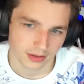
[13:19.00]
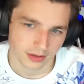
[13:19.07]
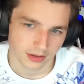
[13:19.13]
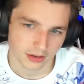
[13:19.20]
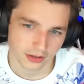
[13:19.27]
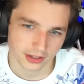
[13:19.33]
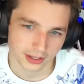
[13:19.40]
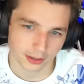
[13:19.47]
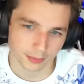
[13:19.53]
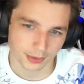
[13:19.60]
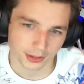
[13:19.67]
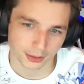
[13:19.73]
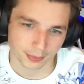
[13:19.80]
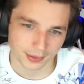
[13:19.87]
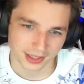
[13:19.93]
Oh, they all
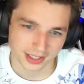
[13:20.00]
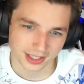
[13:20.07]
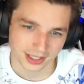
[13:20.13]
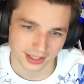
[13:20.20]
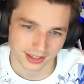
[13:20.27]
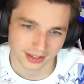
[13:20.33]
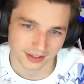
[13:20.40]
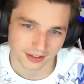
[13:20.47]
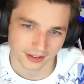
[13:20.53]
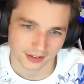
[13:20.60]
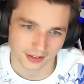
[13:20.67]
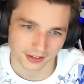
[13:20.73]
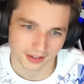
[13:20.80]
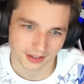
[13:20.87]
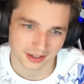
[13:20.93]
put their pinky on
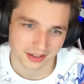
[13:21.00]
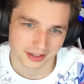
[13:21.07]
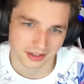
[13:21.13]
her.